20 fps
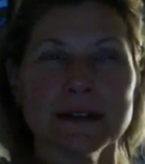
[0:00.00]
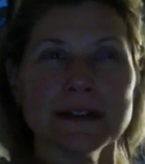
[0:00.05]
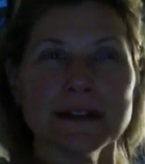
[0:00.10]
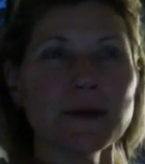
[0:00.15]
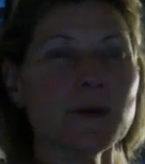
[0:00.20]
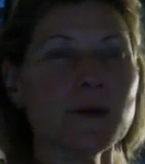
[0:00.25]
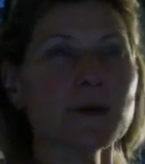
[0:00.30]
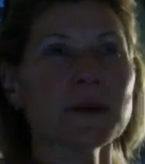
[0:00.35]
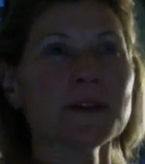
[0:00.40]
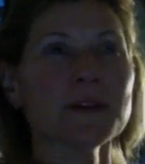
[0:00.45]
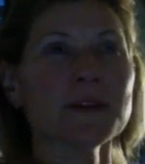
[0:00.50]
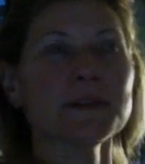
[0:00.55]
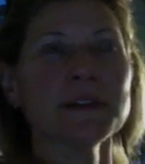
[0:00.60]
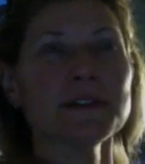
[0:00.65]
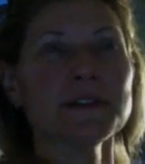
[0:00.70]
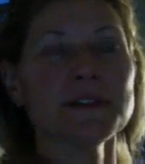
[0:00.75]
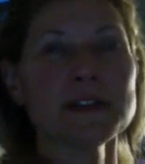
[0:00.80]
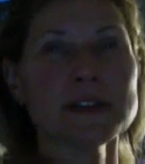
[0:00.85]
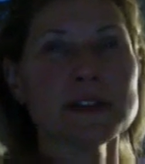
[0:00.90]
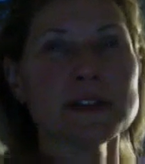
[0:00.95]
or even if
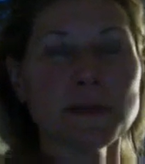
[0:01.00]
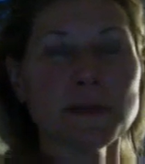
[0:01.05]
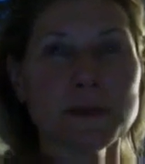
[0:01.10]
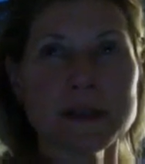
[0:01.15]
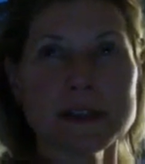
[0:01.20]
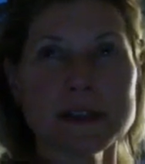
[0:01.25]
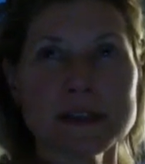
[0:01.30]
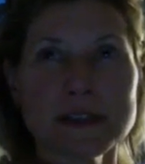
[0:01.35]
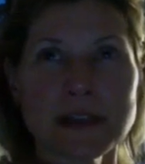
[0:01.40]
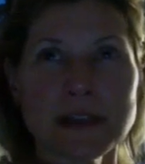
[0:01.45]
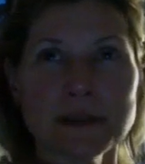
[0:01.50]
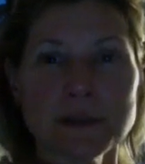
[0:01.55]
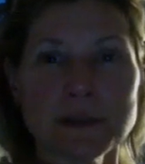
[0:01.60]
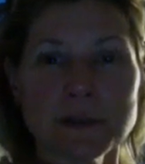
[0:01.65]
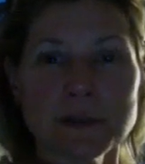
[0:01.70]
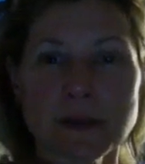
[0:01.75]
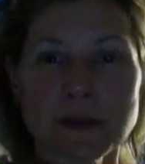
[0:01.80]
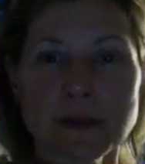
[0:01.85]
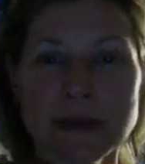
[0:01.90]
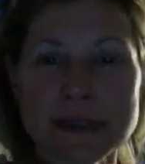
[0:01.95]
he's always ever
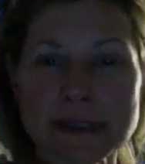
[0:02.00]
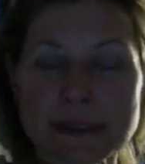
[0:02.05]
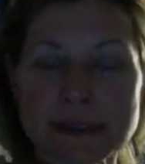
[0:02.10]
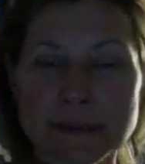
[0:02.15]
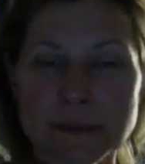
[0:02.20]
present,